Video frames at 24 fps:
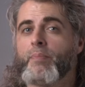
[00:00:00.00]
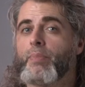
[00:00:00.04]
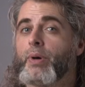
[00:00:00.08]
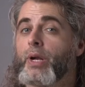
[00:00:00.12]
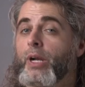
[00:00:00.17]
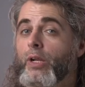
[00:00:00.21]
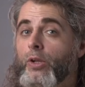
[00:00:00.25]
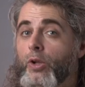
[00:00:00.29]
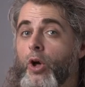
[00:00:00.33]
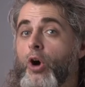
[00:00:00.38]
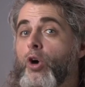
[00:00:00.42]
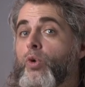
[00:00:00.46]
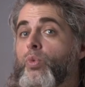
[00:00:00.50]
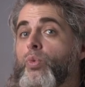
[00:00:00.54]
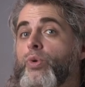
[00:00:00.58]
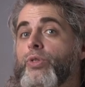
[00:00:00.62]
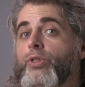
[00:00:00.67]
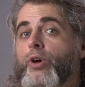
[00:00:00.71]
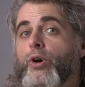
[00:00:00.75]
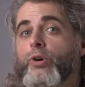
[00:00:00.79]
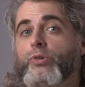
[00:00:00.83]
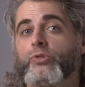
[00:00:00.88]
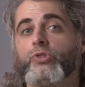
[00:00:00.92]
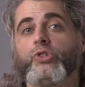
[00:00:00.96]
But along
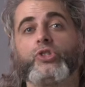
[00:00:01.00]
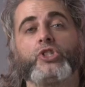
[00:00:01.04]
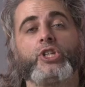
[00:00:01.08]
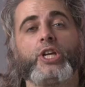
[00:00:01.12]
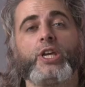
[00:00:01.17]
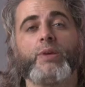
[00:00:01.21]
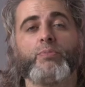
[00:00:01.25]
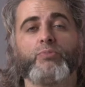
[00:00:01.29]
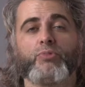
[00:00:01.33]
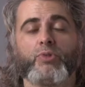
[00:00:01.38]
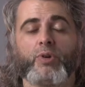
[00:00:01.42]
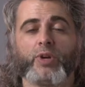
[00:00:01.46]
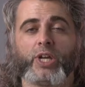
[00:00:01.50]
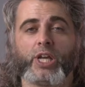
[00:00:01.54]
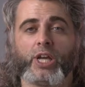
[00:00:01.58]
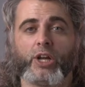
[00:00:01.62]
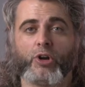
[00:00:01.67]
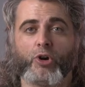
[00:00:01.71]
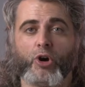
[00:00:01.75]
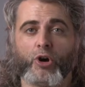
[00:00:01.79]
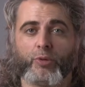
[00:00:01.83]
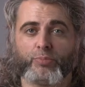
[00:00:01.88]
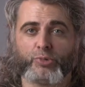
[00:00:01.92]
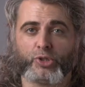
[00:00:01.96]
with those cheap
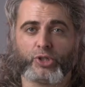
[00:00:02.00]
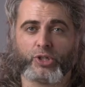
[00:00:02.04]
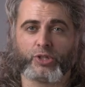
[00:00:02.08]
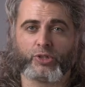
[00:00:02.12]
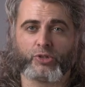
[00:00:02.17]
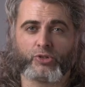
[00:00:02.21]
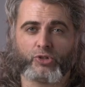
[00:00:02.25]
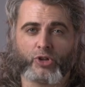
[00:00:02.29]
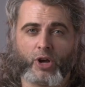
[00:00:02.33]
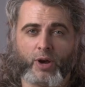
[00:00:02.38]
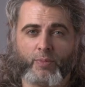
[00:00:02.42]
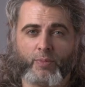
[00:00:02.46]
rigging options,